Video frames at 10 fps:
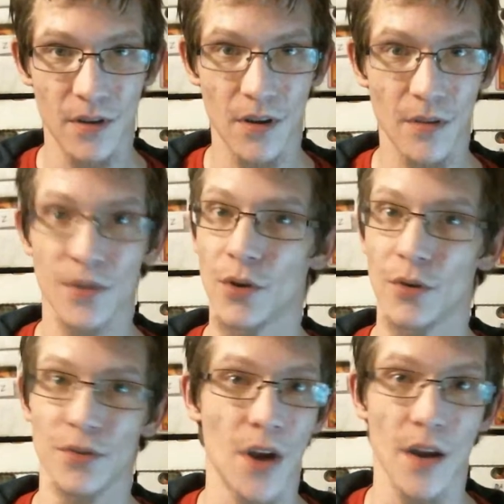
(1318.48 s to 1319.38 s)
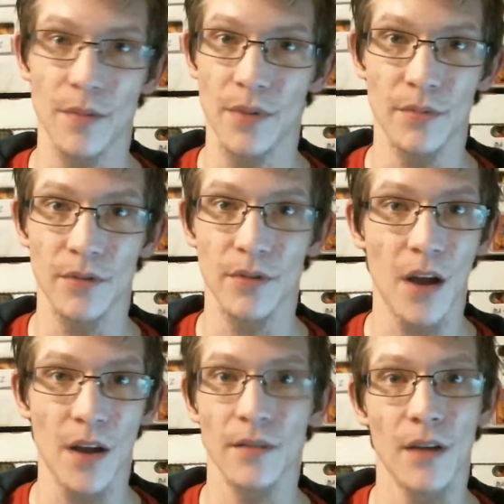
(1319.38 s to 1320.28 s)
I'm so sorry, people.
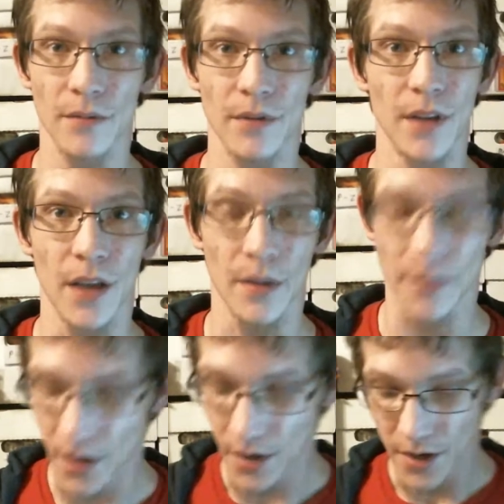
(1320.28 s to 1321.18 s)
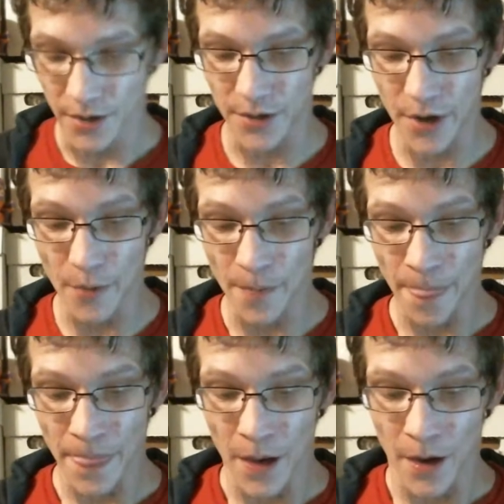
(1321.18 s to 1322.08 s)
I really am. So,
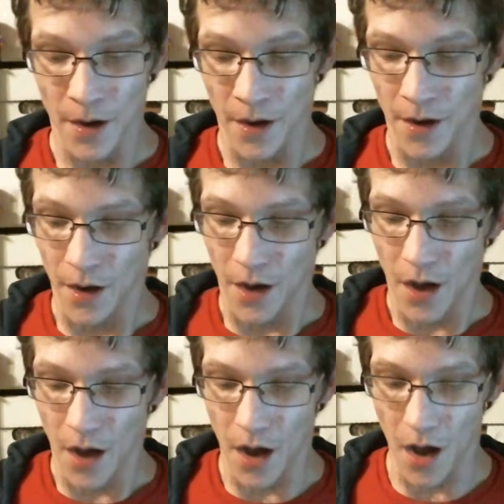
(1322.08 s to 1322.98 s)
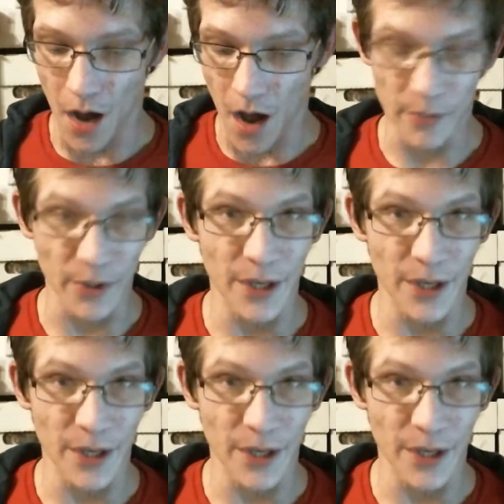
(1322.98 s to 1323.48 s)
I'm really